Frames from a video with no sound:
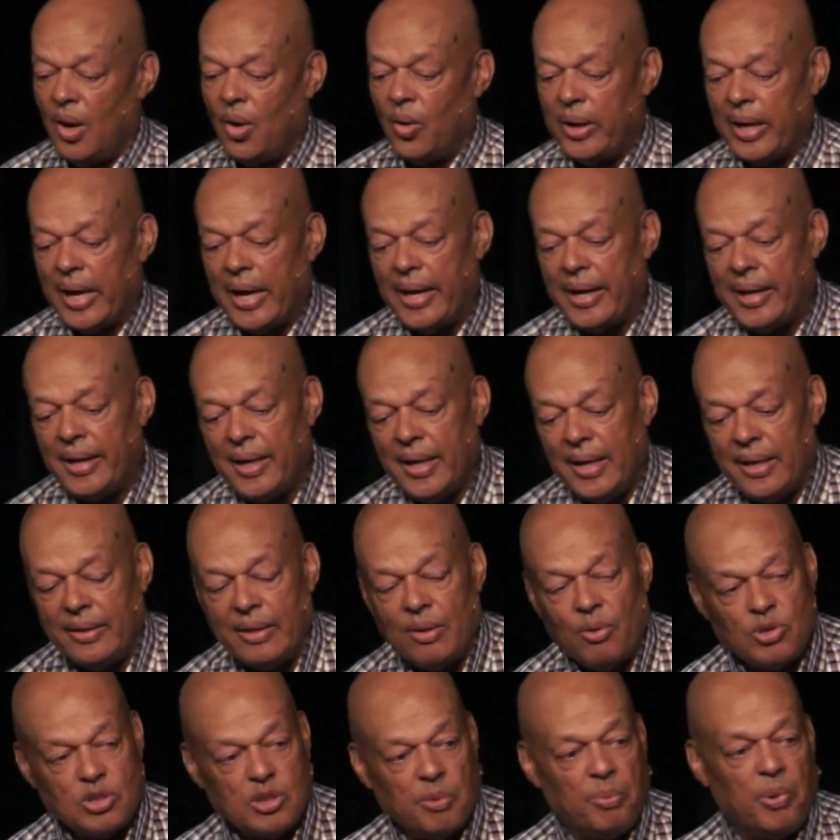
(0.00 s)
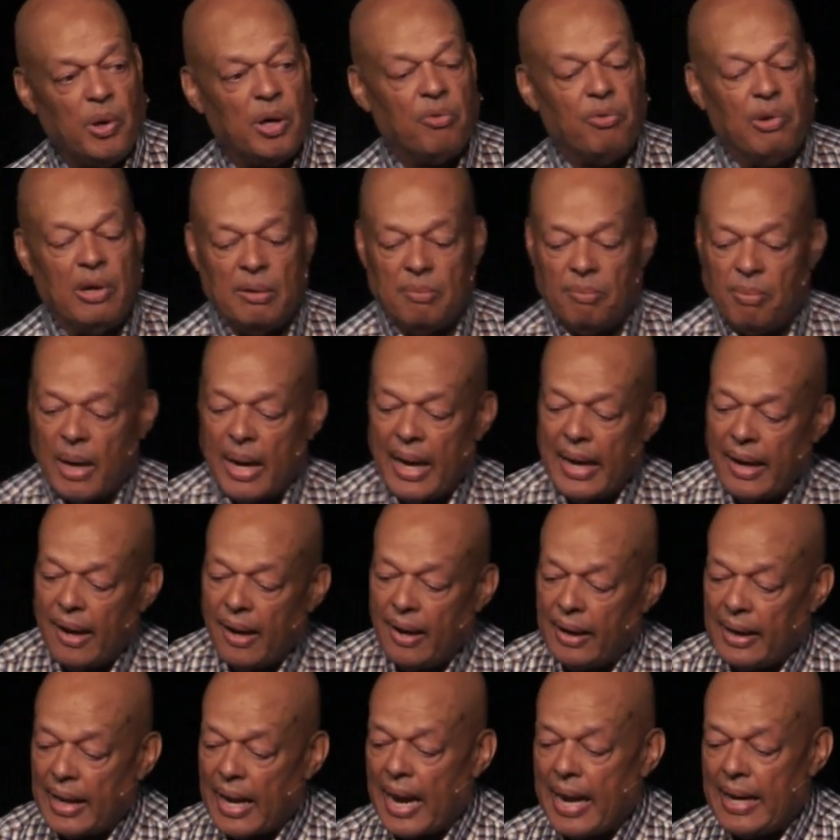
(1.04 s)
Okay? There was a book written by
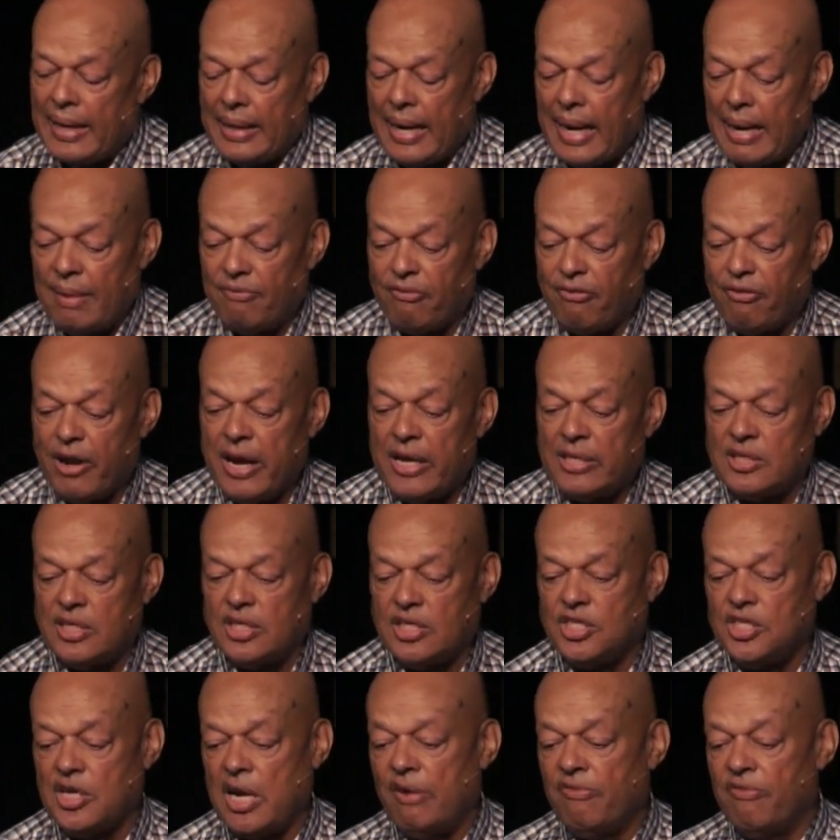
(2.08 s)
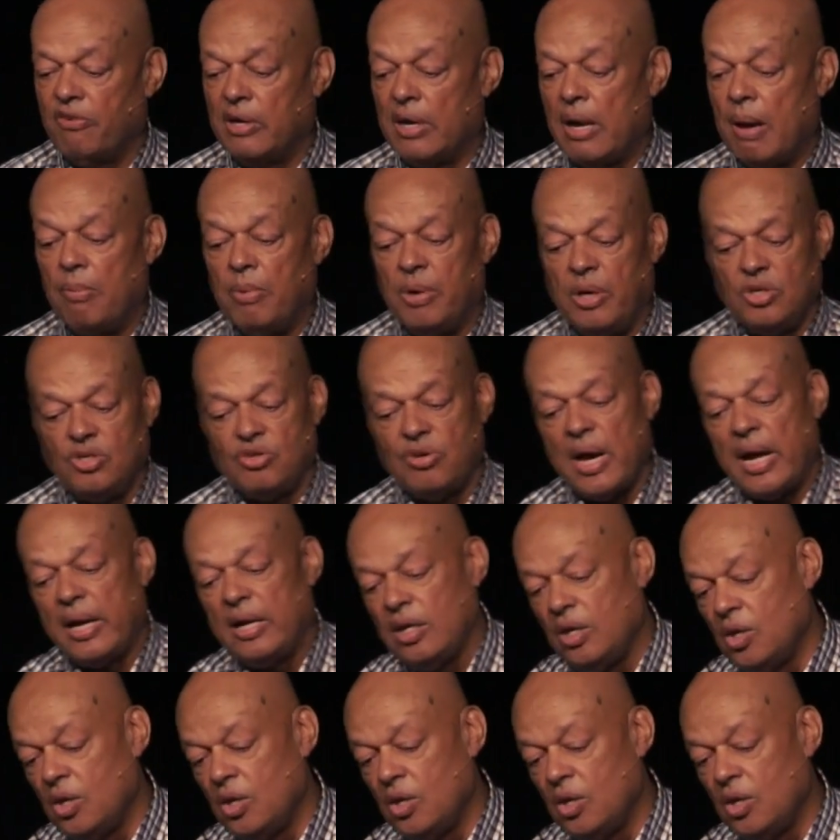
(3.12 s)
a guy named Francis Schaeffer. Now, I'm going to try